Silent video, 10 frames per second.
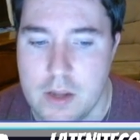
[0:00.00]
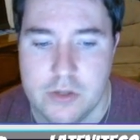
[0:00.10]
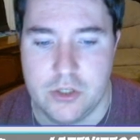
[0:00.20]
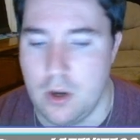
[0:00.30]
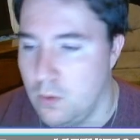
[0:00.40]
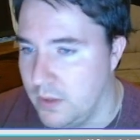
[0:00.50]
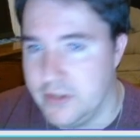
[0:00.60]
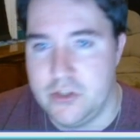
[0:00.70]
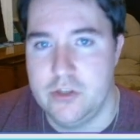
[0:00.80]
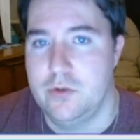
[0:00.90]
So
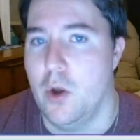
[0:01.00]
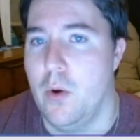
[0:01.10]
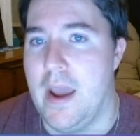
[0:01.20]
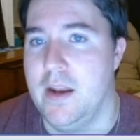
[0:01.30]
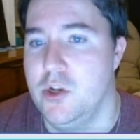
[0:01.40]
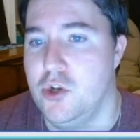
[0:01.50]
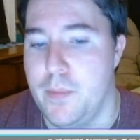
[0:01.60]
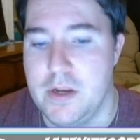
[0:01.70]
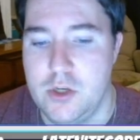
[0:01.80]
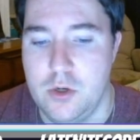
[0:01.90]
let's just go ahead and
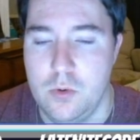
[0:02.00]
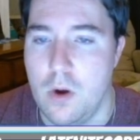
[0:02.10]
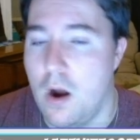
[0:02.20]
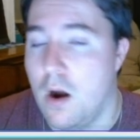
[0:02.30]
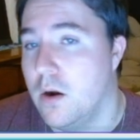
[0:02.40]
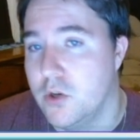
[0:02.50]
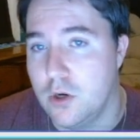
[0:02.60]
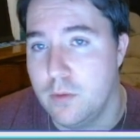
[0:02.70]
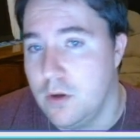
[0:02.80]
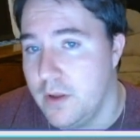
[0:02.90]
jump into our
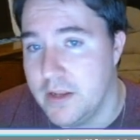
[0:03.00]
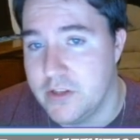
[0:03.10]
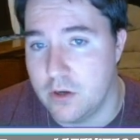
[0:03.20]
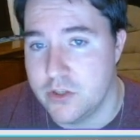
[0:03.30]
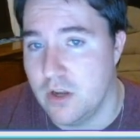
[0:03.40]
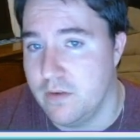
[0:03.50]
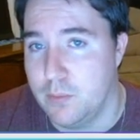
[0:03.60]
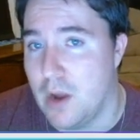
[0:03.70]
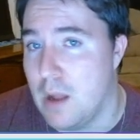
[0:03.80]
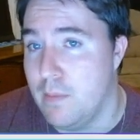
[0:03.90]
terminal and start solving the
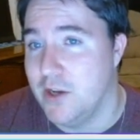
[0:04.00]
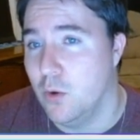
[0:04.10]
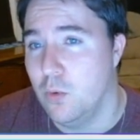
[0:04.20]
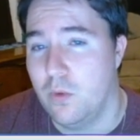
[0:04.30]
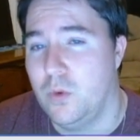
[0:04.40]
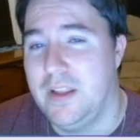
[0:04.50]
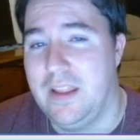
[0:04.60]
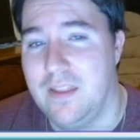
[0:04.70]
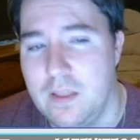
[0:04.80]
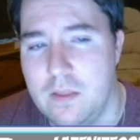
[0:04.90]
problem. I don't really think